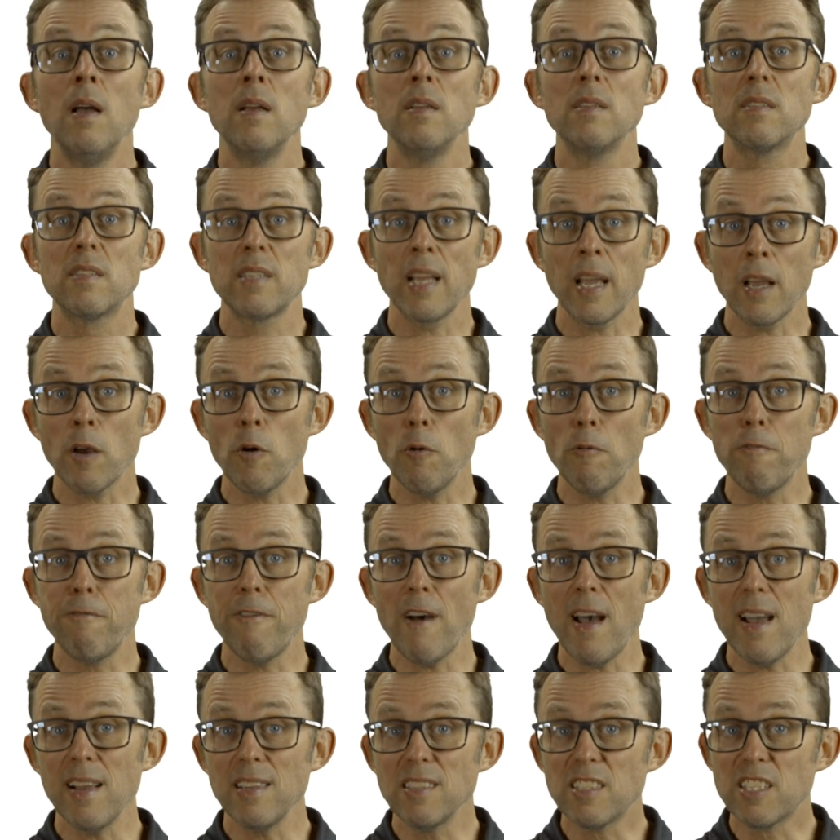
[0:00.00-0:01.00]
Single
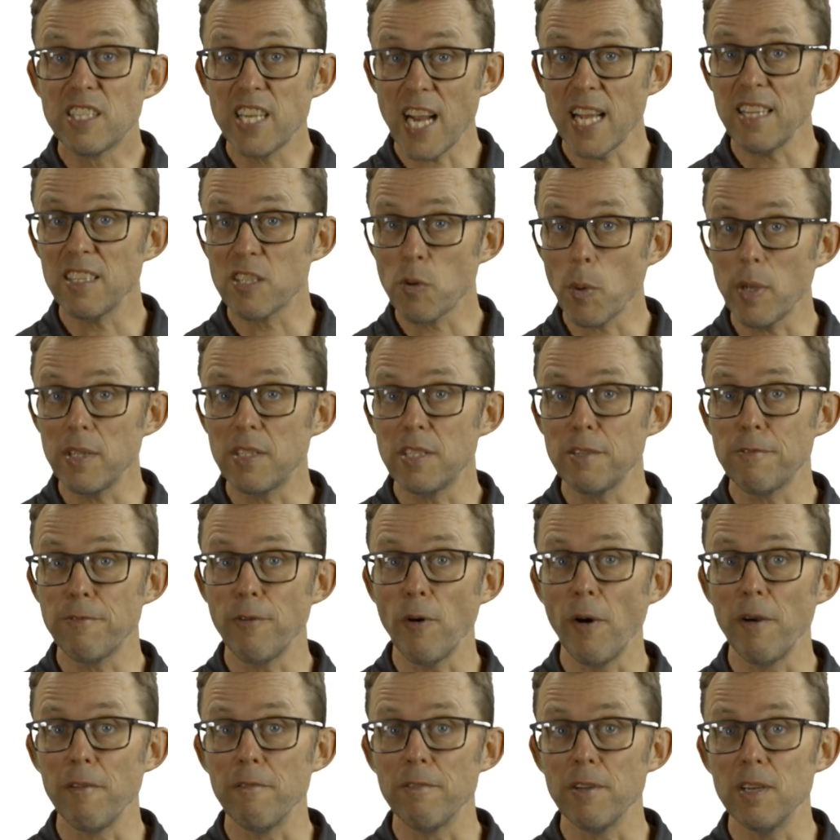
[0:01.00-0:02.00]
phase Gen
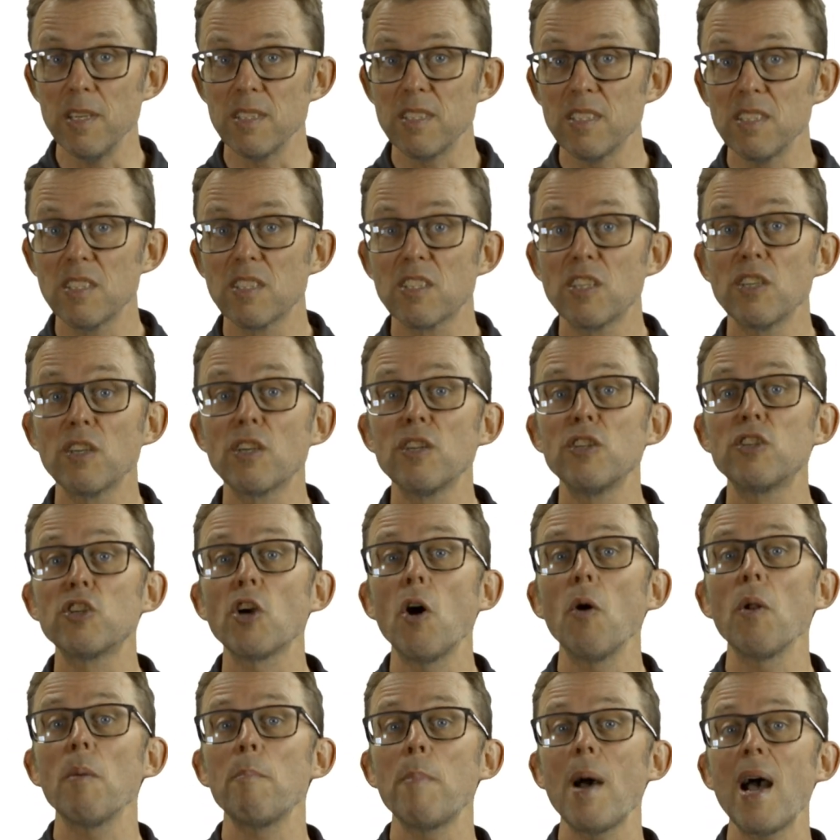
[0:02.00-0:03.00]
24 inverters can
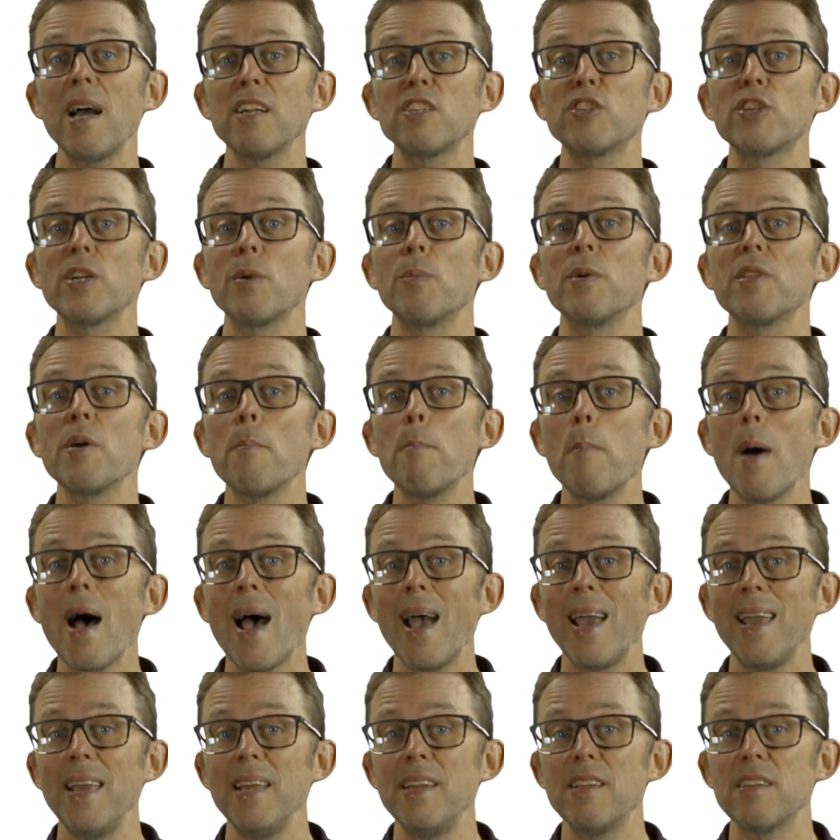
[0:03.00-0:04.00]
control a battery with a
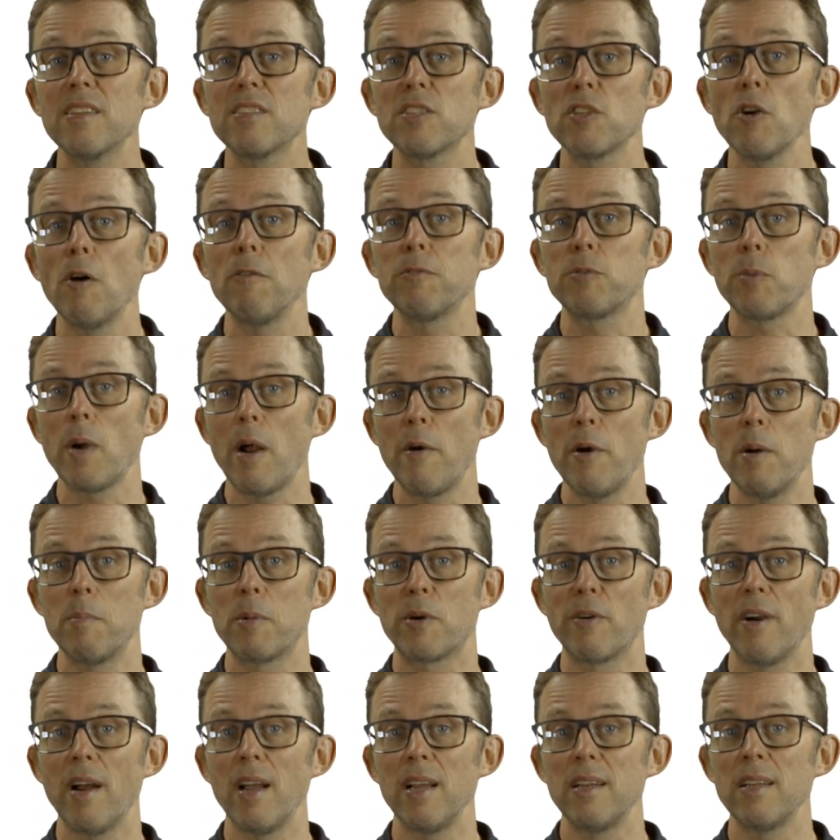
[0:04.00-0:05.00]
paid software
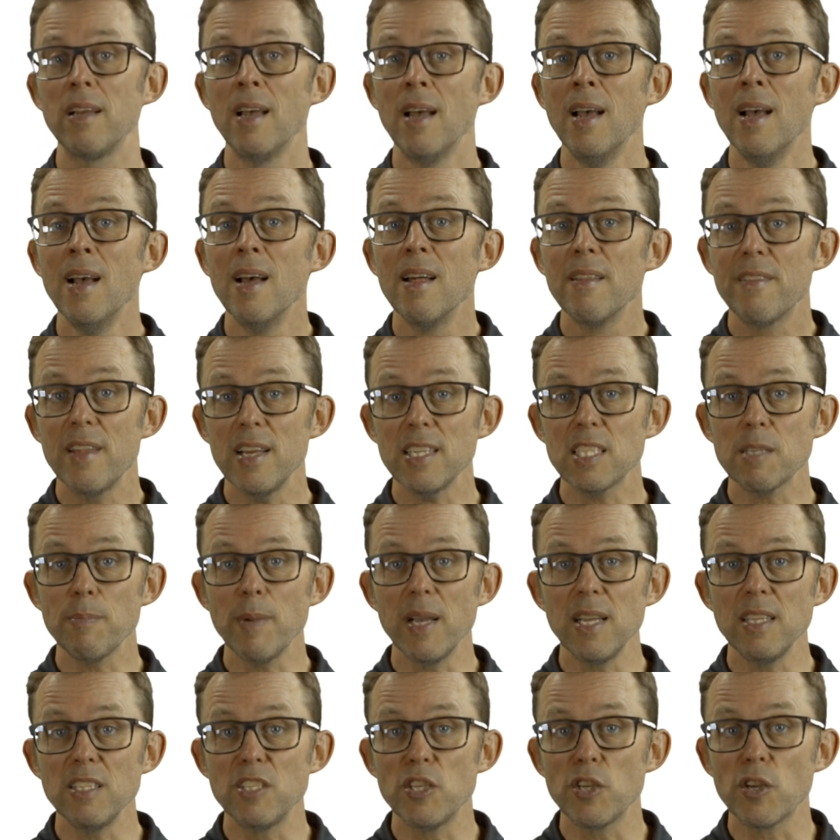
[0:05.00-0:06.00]
upgrade. This
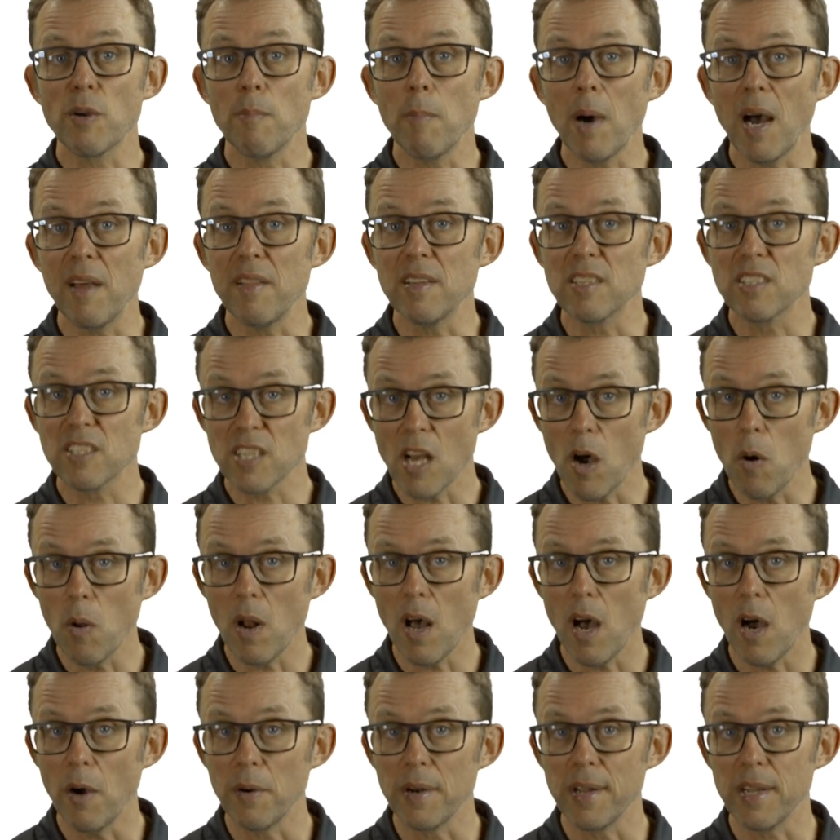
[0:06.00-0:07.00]
means you can buy the
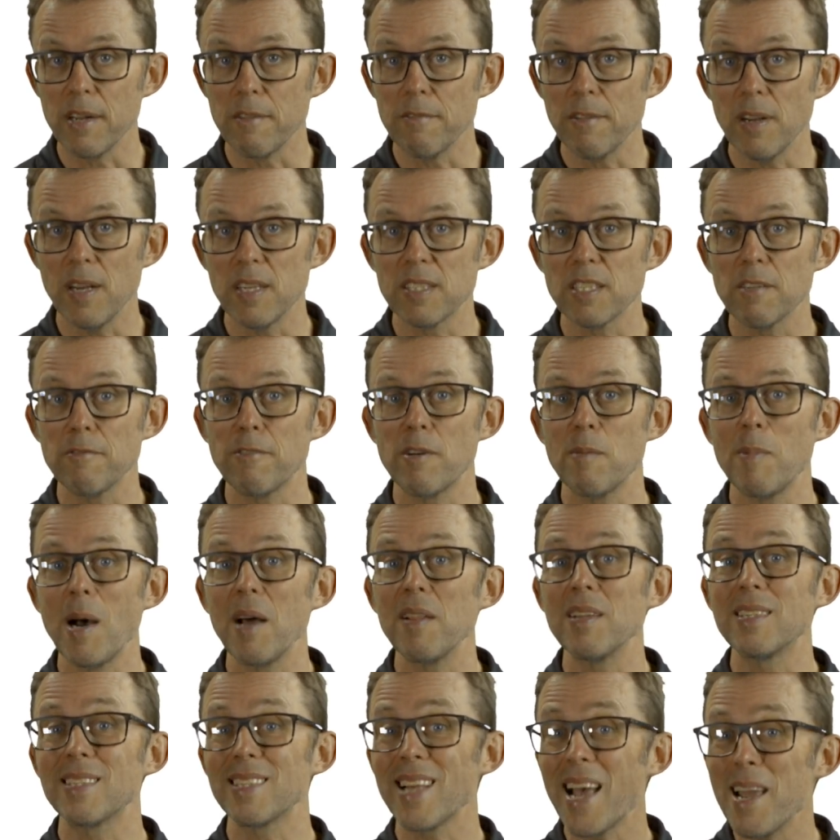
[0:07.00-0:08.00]
solar only inverter for
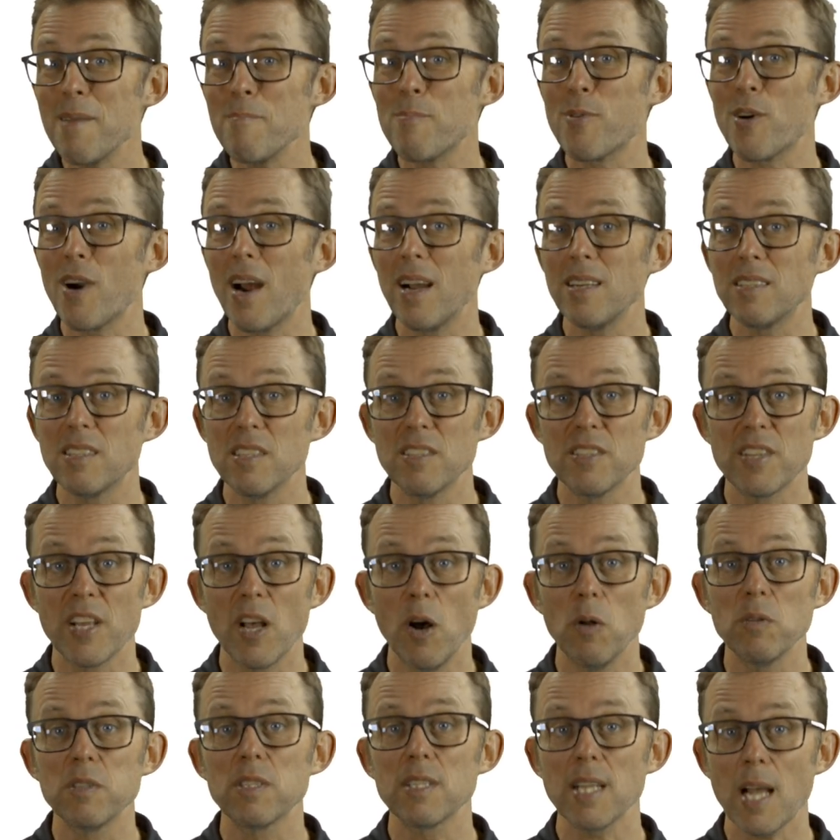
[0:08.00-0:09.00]
about the same price as the
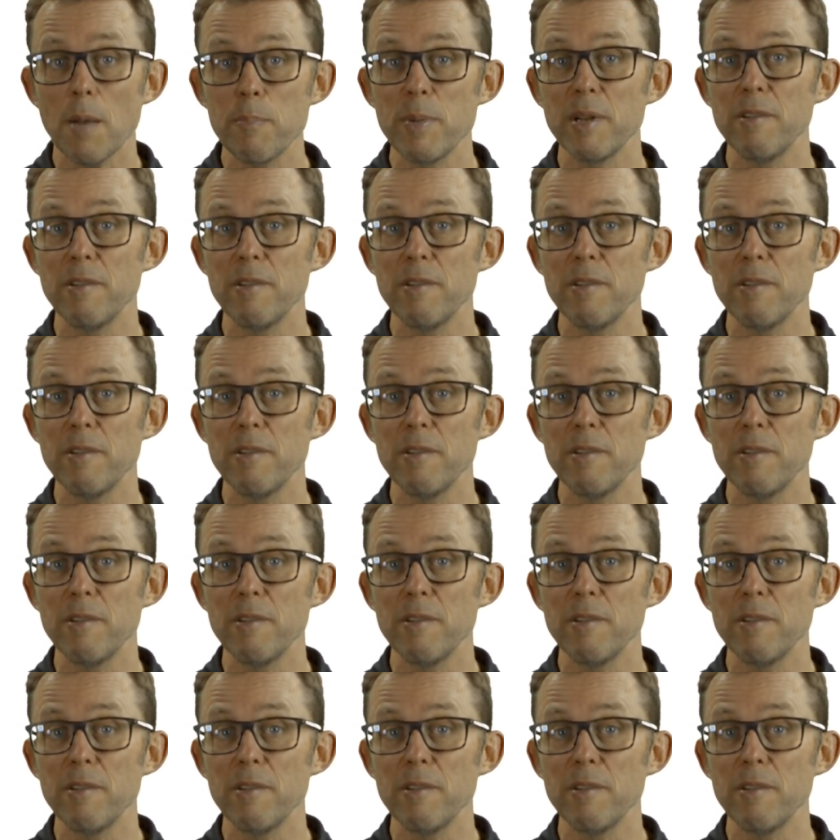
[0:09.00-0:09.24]
old snap